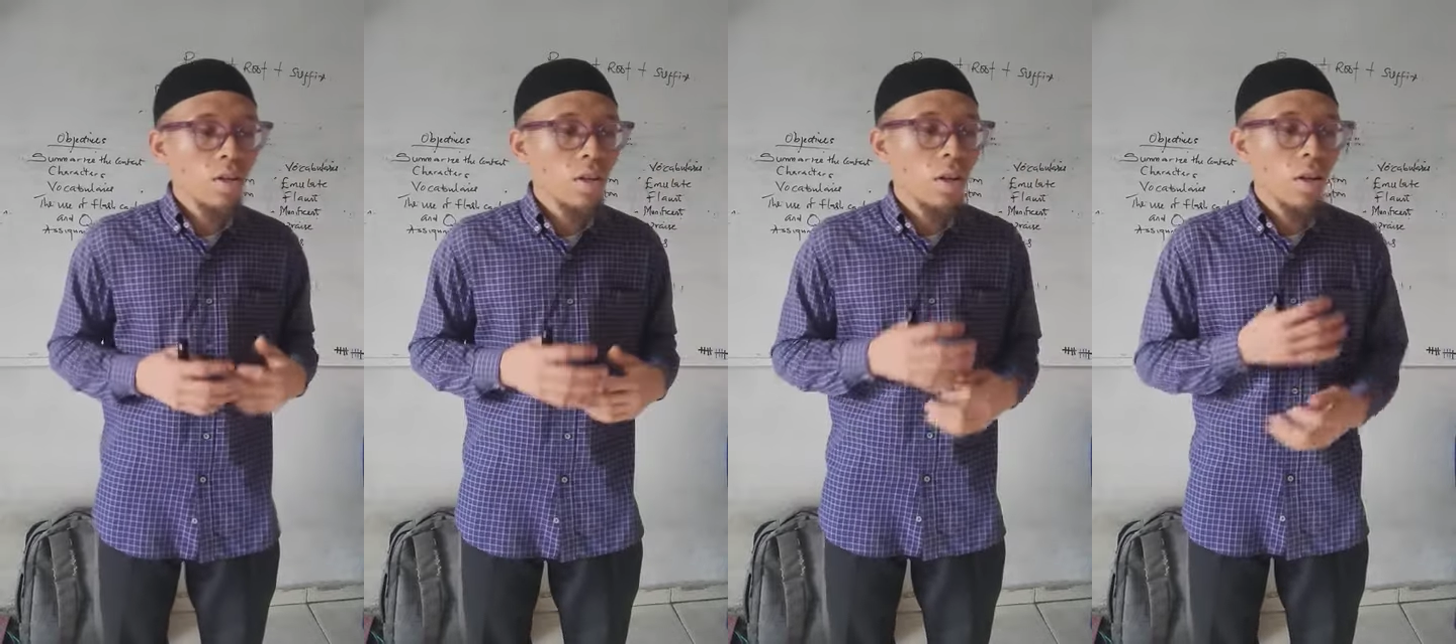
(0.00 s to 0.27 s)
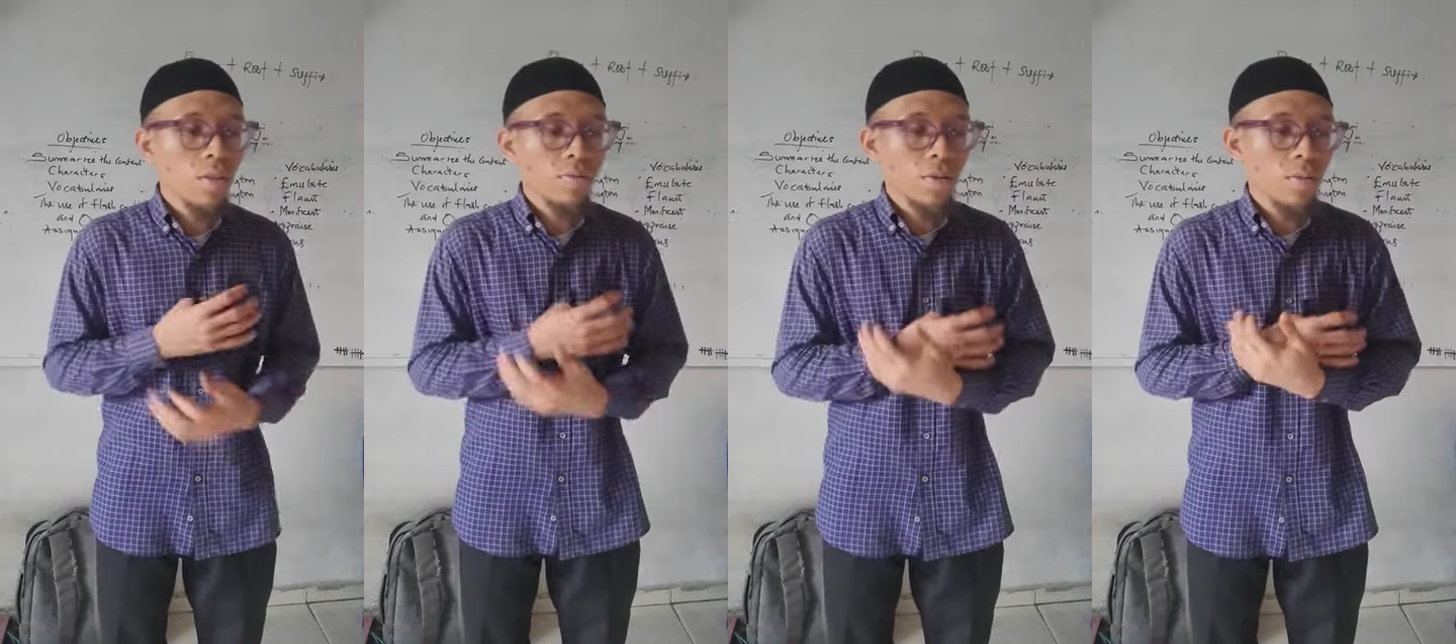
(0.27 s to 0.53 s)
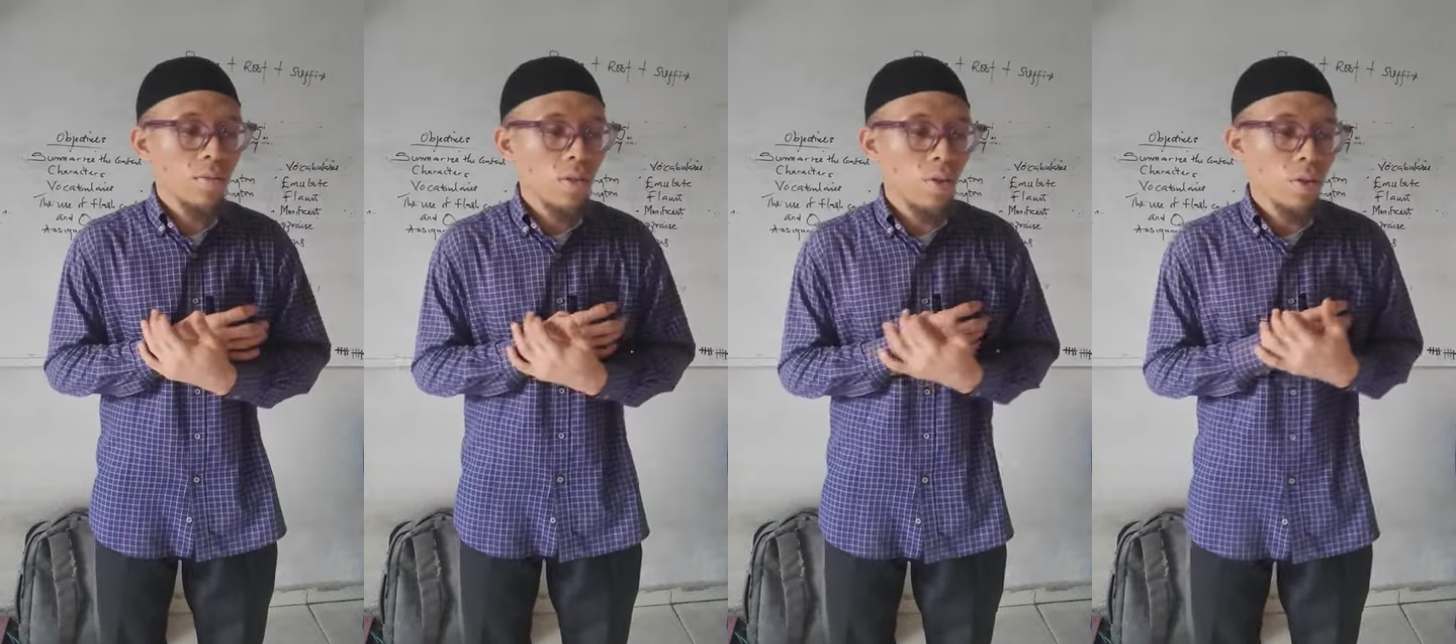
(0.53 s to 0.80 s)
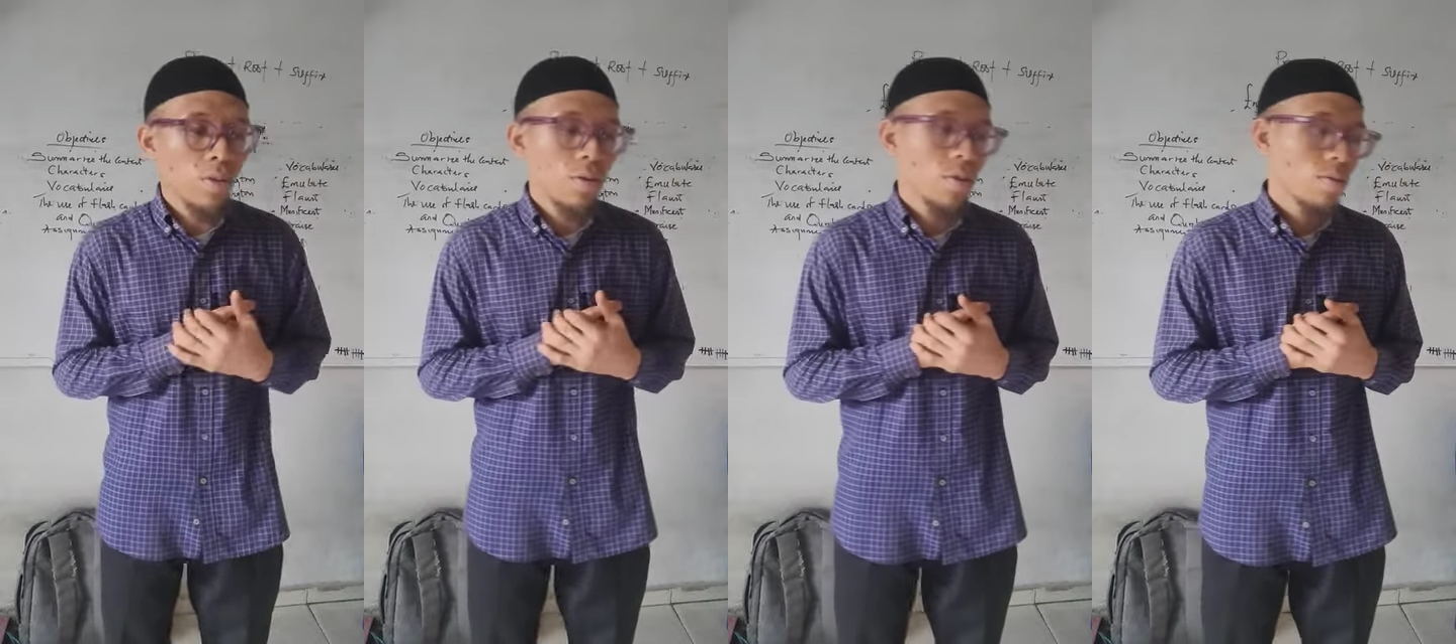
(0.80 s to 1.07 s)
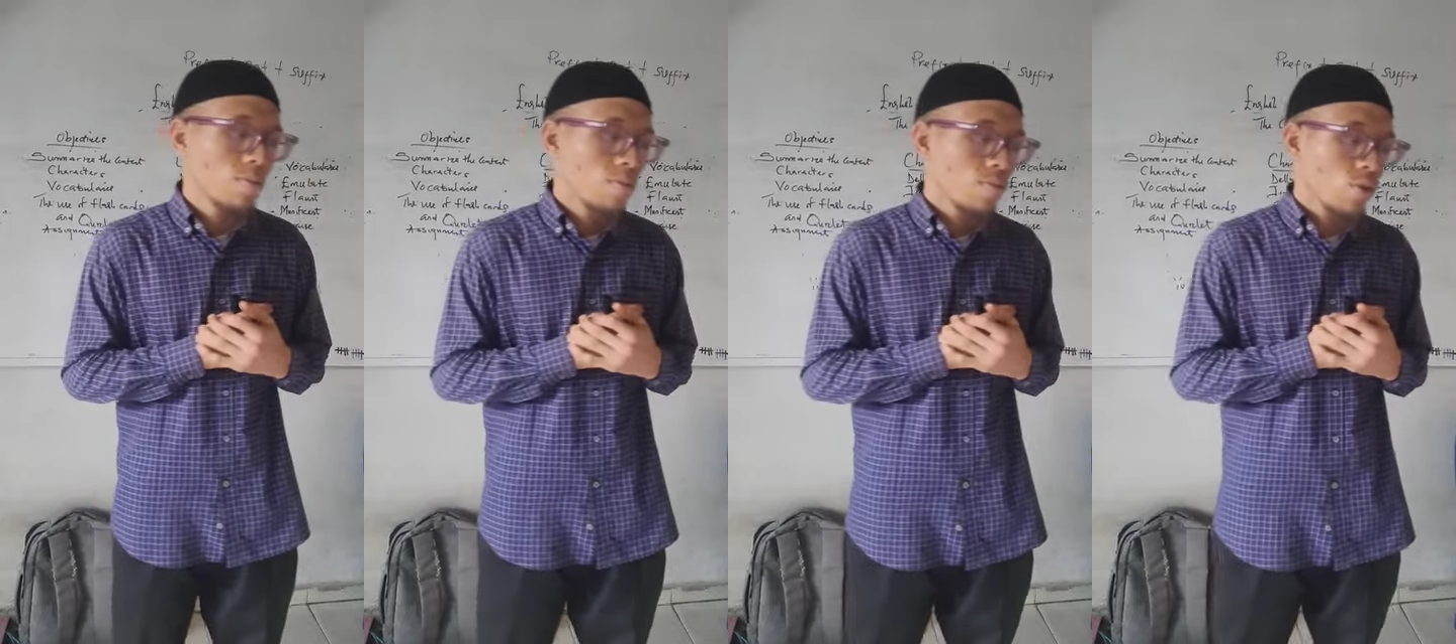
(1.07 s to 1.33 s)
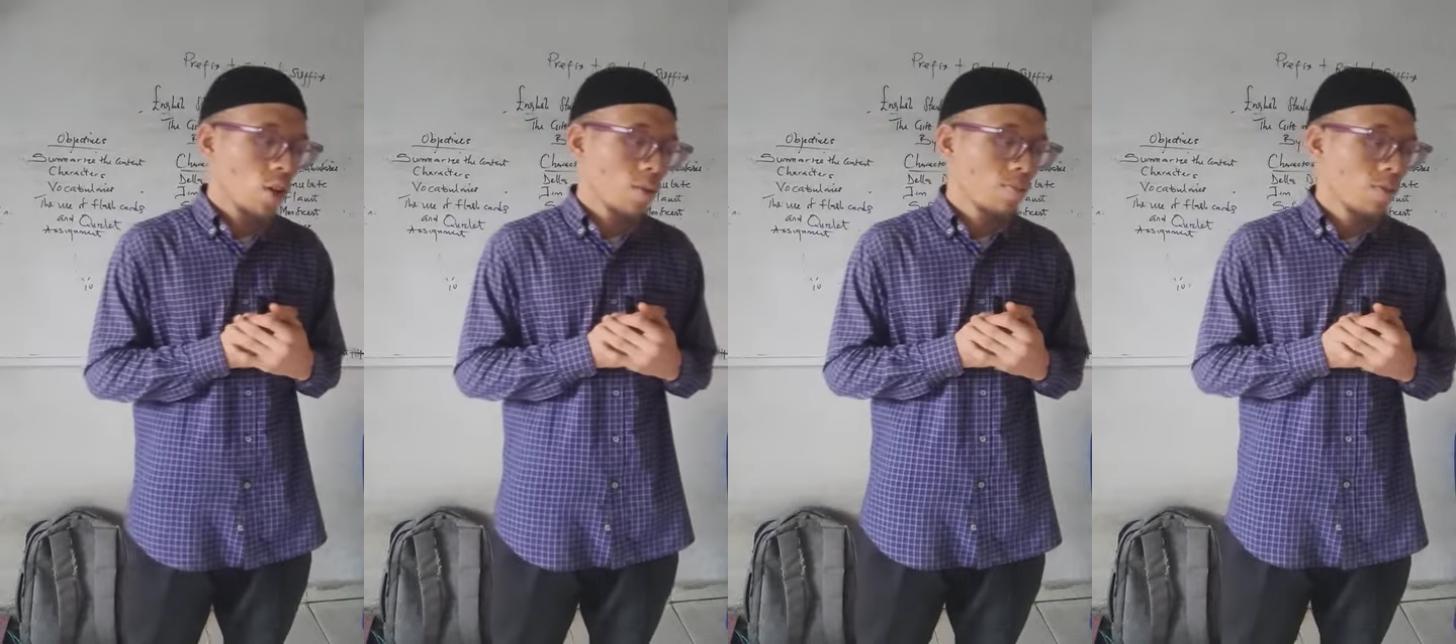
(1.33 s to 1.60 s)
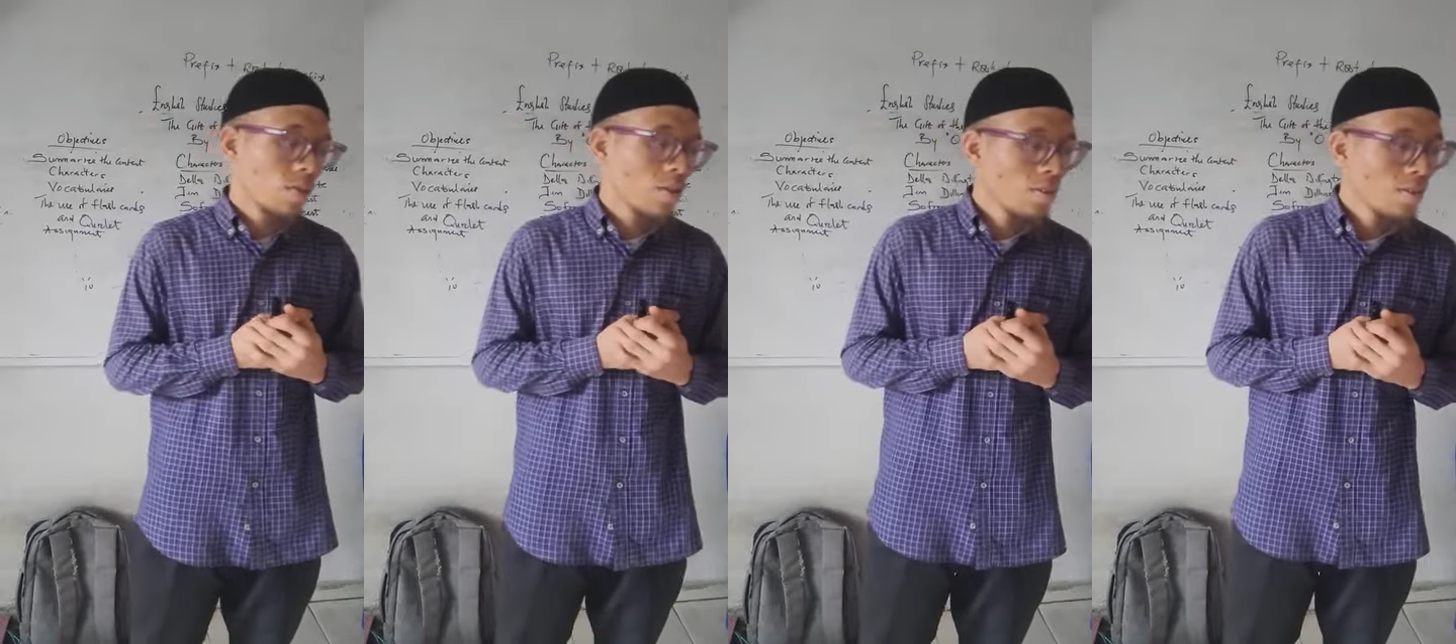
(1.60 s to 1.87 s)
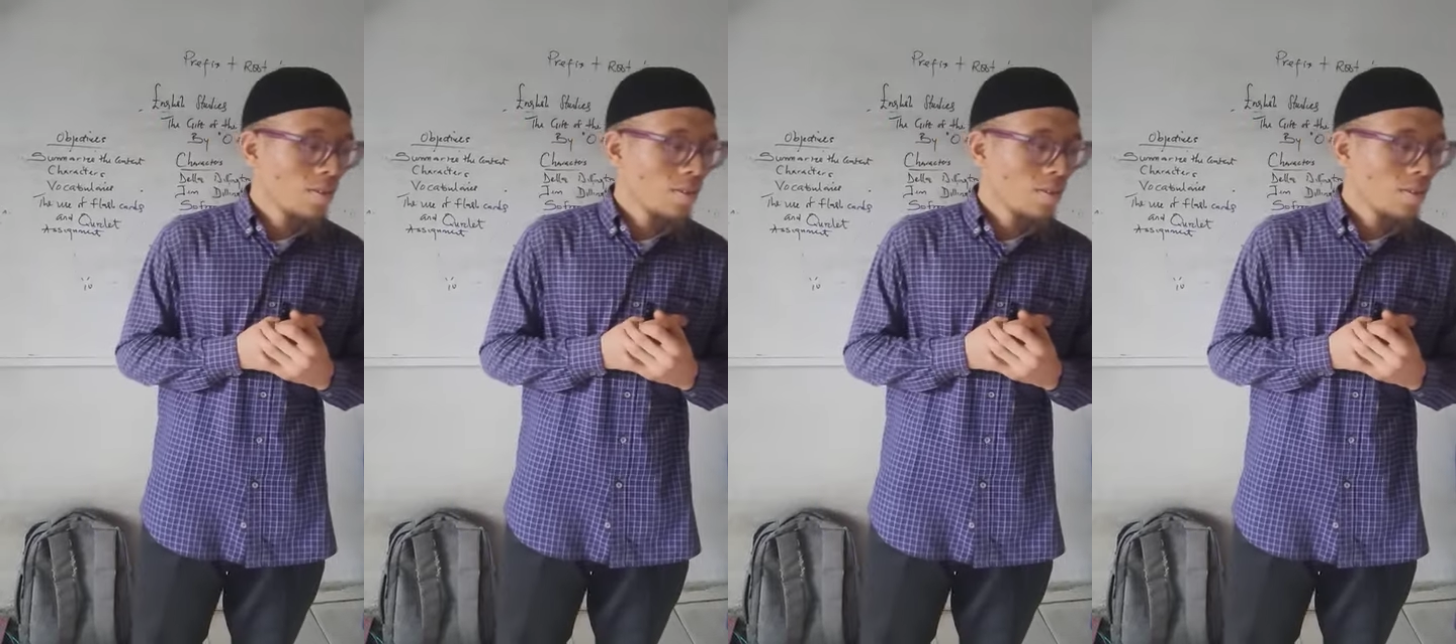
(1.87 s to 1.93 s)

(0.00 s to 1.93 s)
what you learned from the story, James?